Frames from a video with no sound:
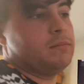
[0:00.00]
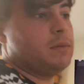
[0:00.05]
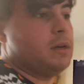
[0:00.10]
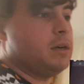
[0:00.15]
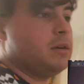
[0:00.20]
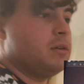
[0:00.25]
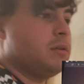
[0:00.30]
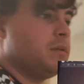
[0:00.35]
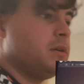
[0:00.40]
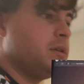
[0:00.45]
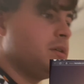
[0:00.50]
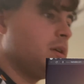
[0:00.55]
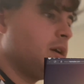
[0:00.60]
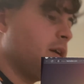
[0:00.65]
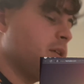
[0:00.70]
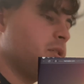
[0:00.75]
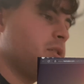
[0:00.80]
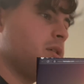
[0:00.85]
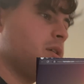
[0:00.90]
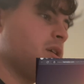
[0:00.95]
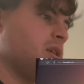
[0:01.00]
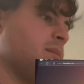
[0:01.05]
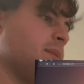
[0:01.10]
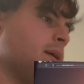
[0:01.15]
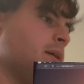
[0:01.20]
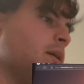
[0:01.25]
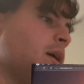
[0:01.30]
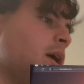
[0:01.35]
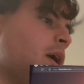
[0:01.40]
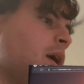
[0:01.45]
I don't know what you guys are talking
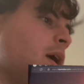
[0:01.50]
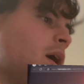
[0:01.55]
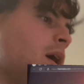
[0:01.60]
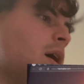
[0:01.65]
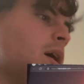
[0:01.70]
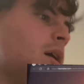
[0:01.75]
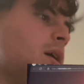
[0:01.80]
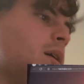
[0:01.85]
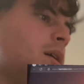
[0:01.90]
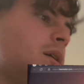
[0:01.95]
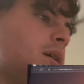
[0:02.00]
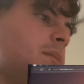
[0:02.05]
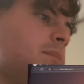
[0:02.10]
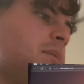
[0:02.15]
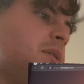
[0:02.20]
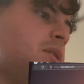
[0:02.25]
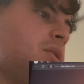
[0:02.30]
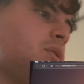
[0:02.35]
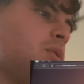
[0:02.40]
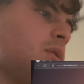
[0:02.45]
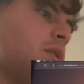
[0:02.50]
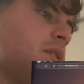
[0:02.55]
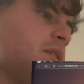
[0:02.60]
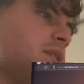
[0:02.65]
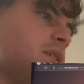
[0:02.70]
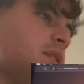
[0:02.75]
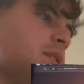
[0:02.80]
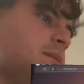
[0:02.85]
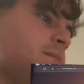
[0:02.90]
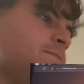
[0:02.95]
about. Biz
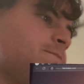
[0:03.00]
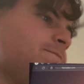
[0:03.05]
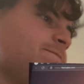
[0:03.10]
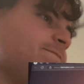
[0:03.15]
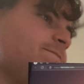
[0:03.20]
Torkson,